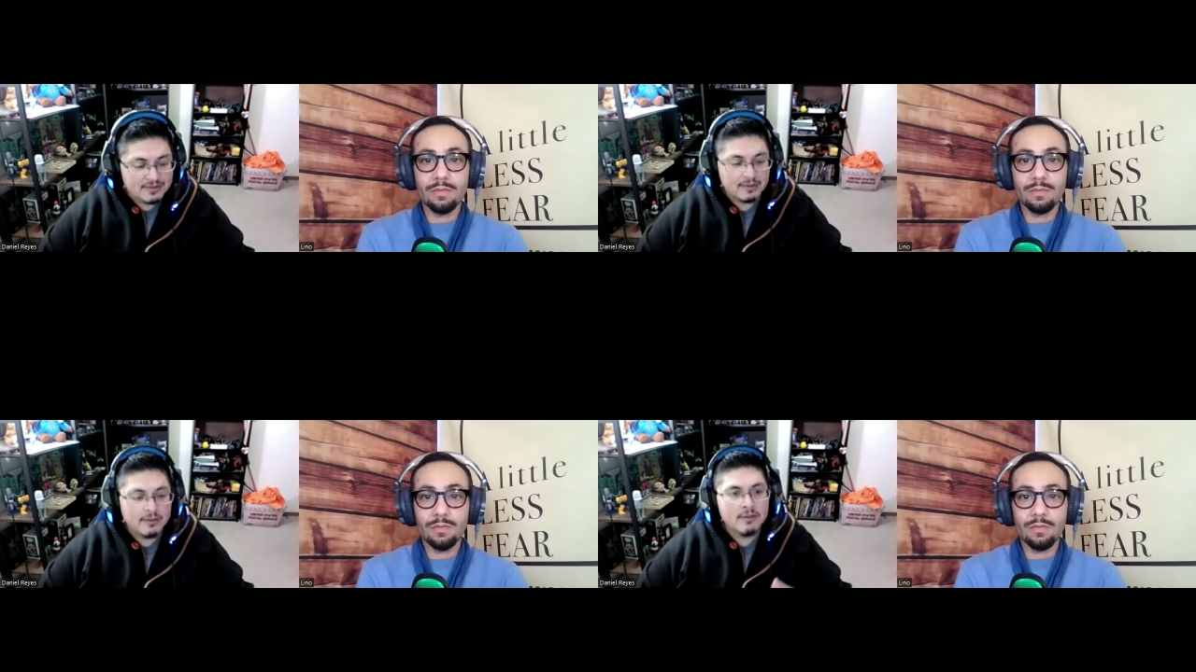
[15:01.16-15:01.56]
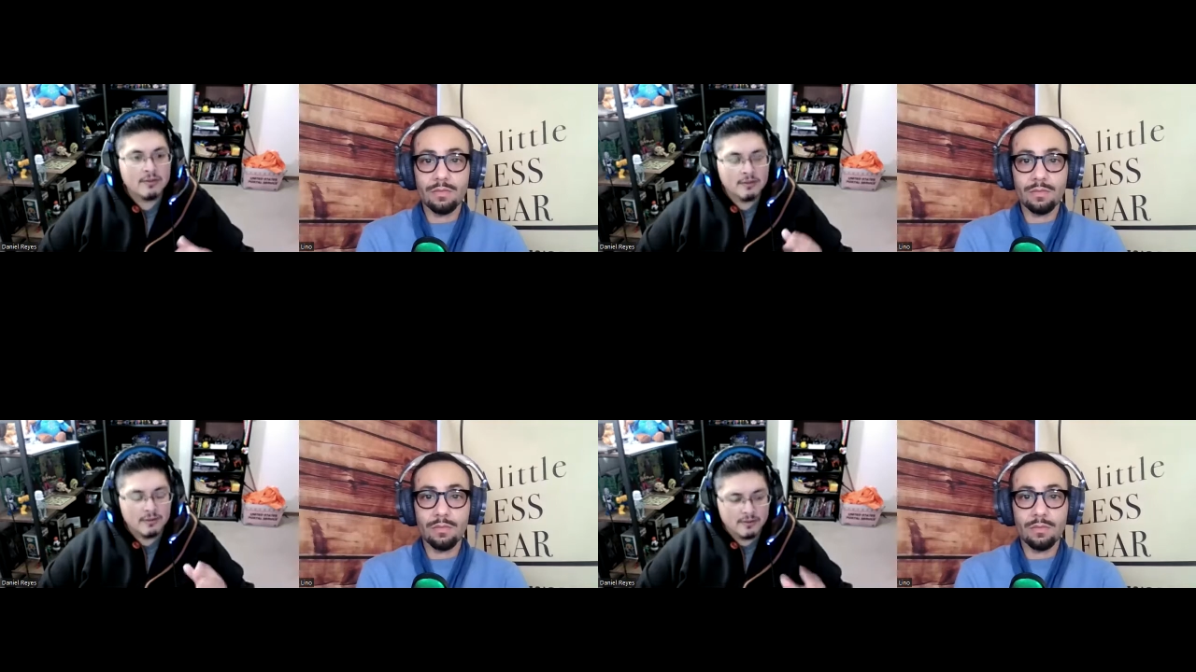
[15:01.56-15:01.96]
Speaker 1: like,
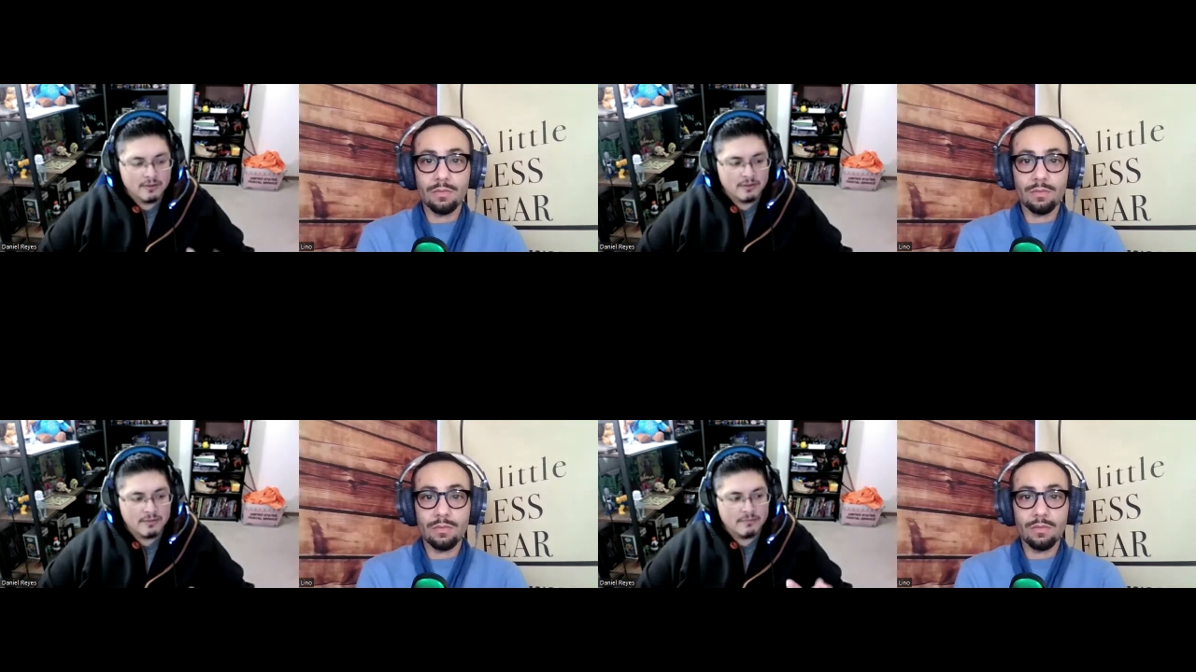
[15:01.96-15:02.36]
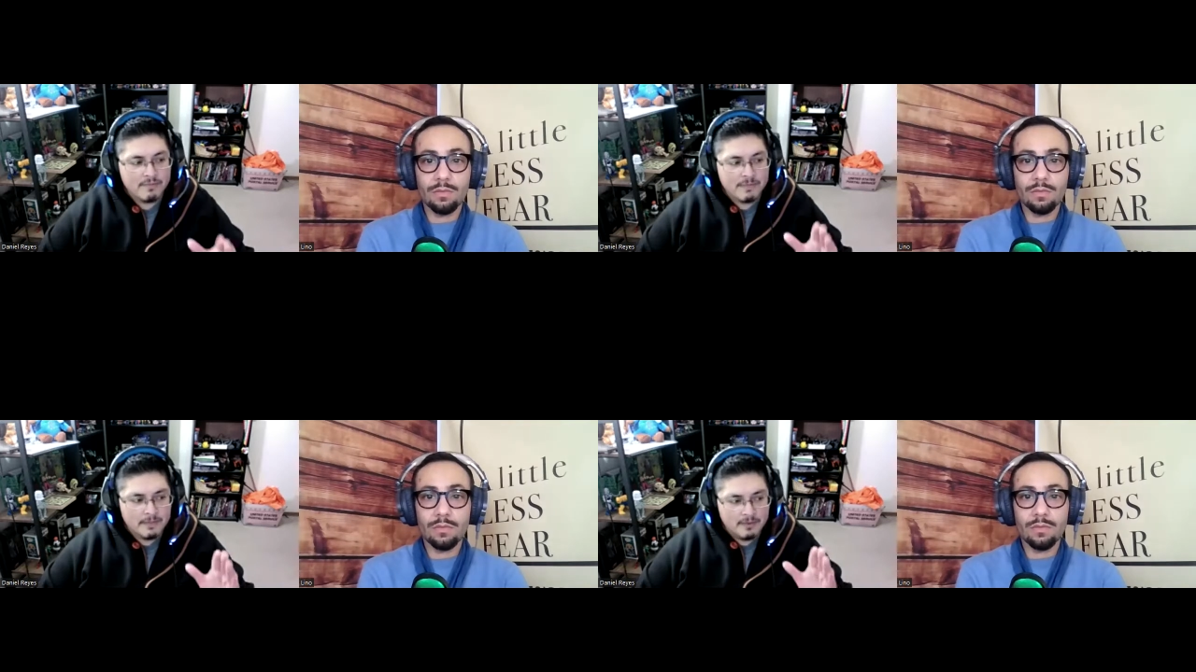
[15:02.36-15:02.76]
look,
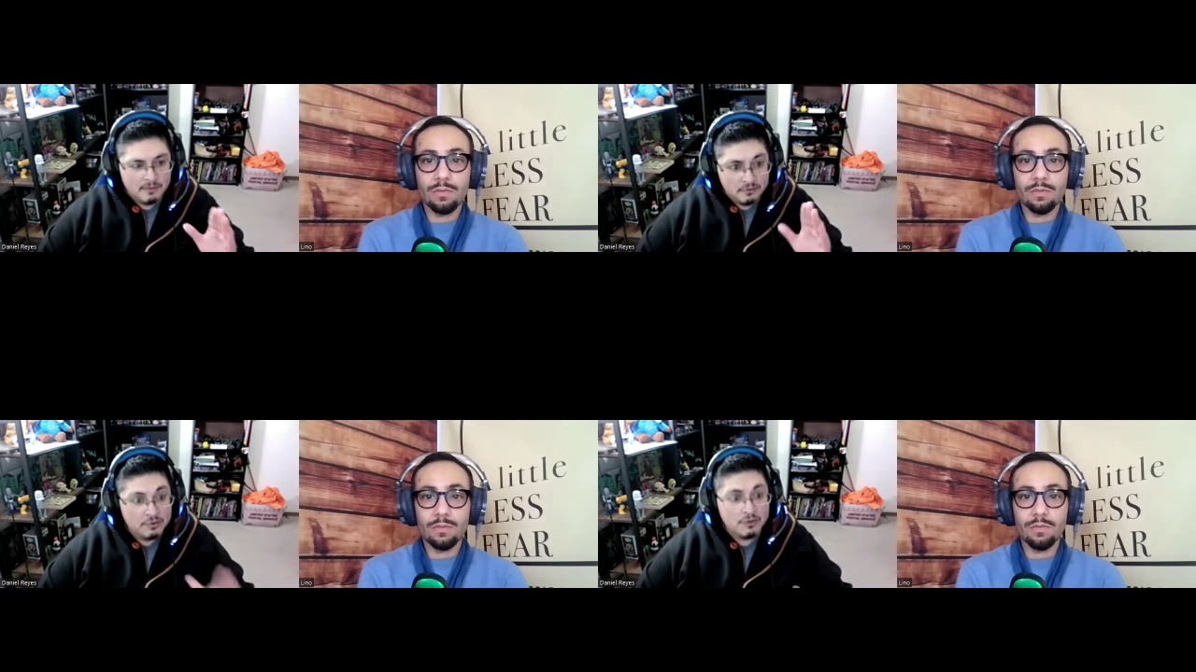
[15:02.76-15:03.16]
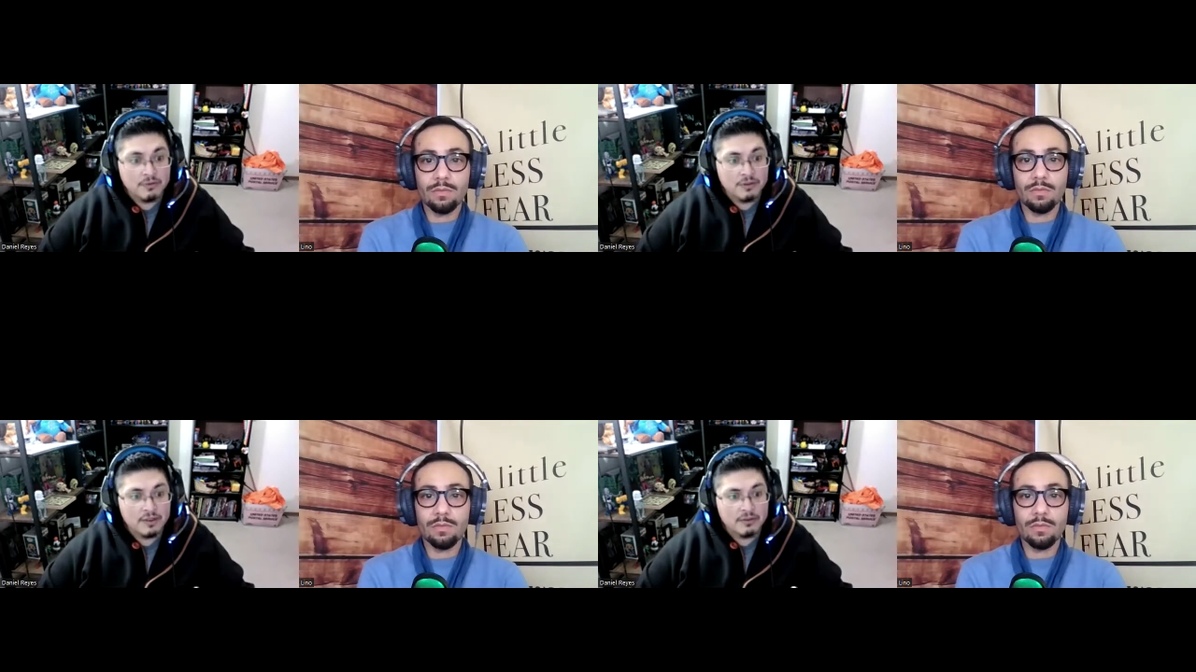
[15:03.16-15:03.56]
you're doing
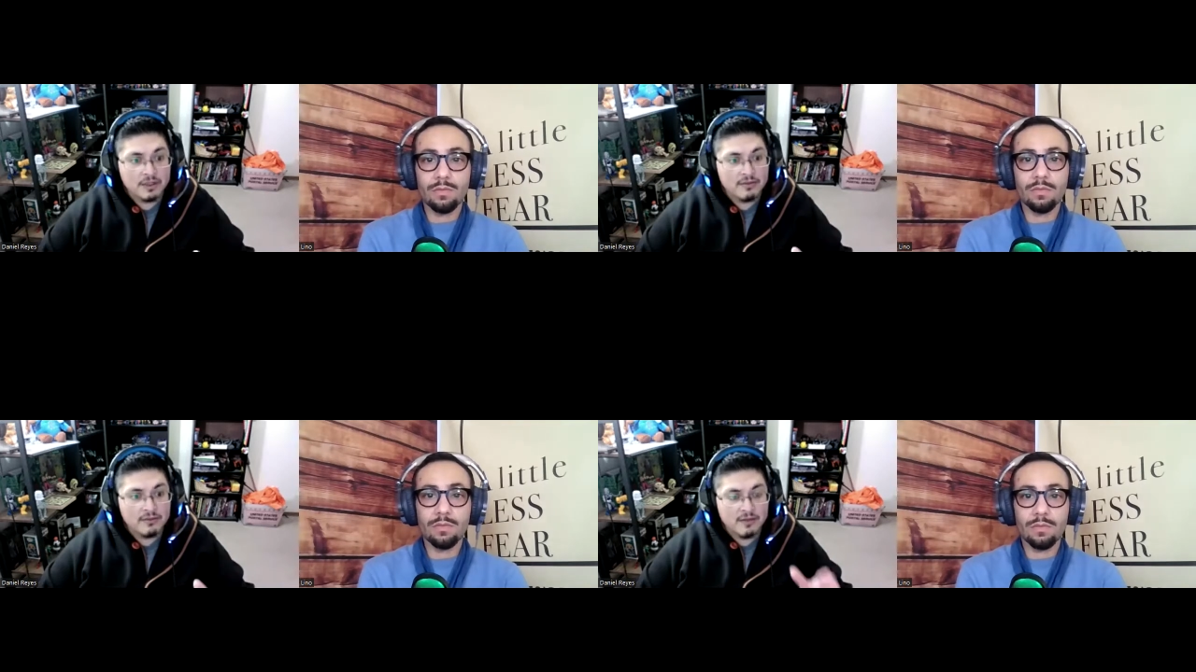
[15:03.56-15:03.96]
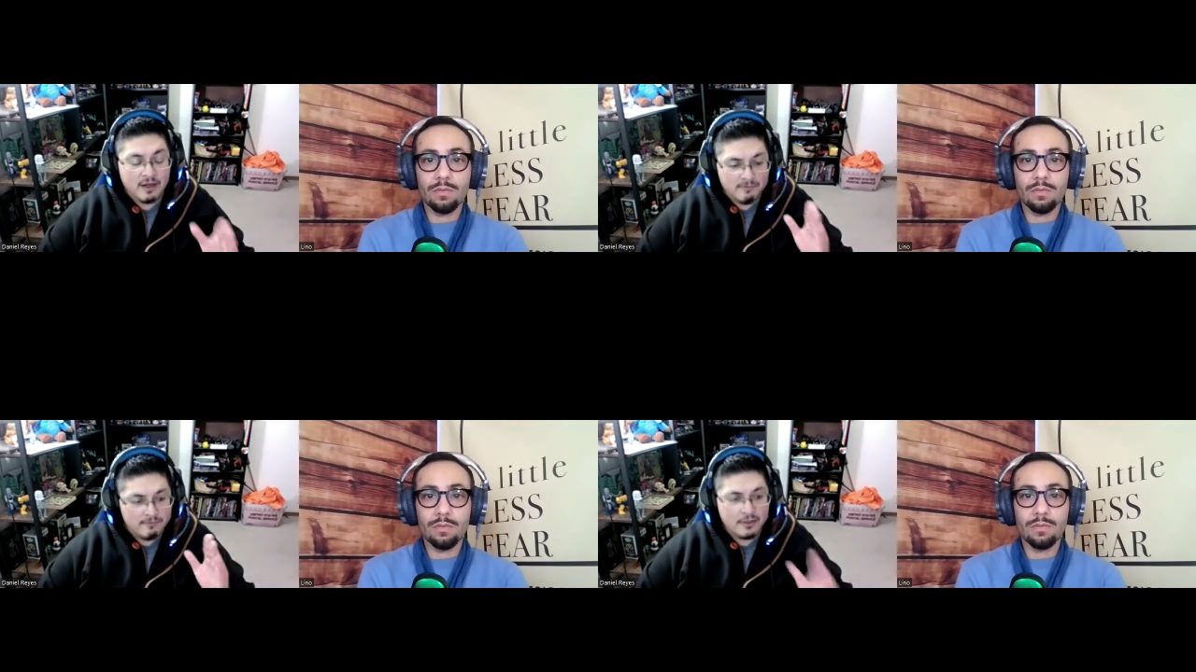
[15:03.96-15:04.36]
really great.
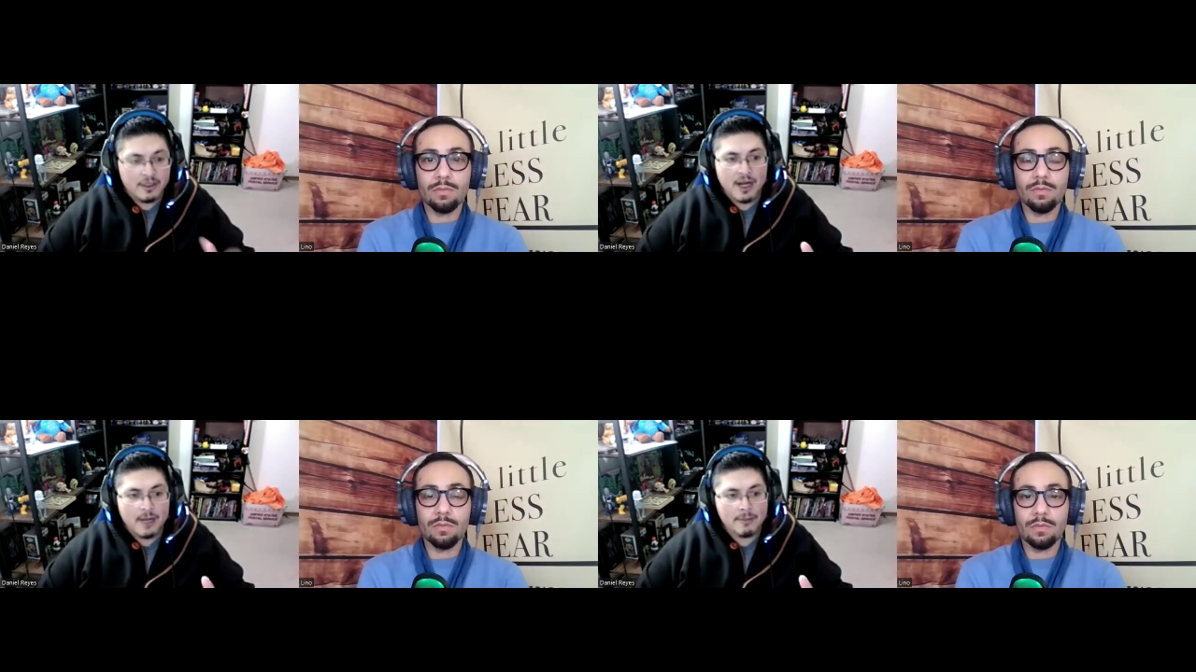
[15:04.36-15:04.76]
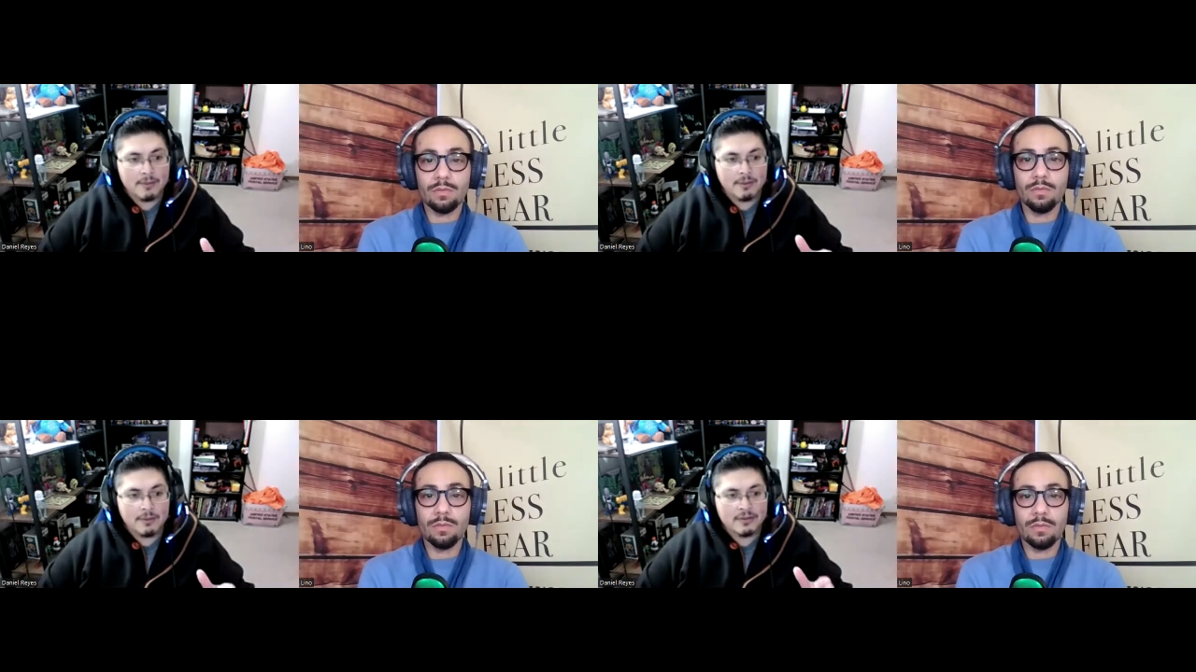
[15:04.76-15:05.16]
I'm very happy
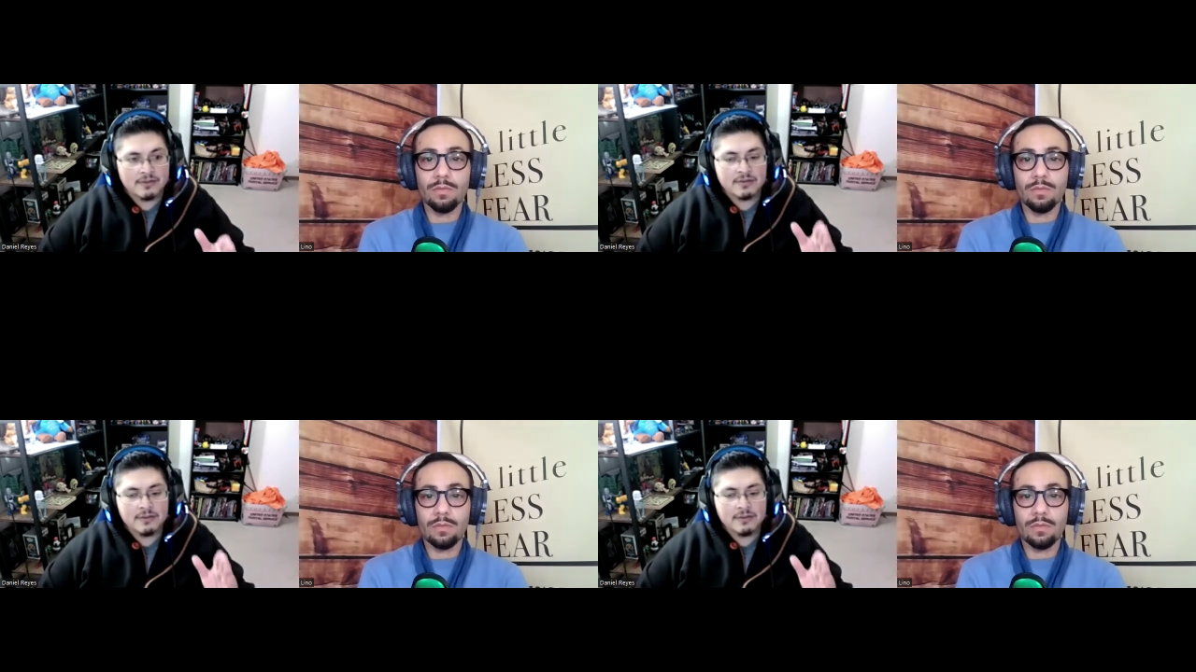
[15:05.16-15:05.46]
about this.